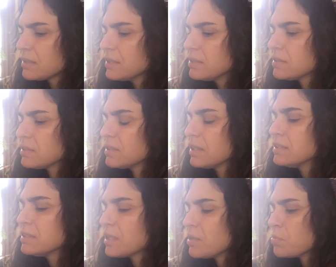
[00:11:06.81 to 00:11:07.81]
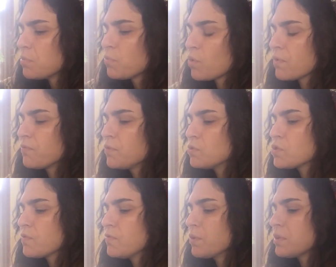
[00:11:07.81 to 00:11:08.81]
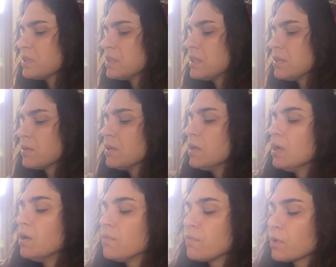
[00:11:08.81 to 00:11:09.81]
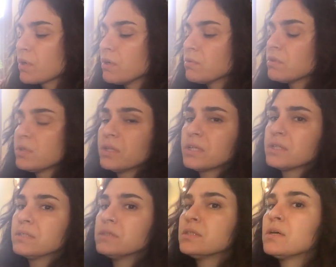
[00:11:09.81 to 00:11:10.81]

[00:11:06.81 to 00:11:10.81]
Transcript: Let's let's keep it more future focused here. Virgo, look at this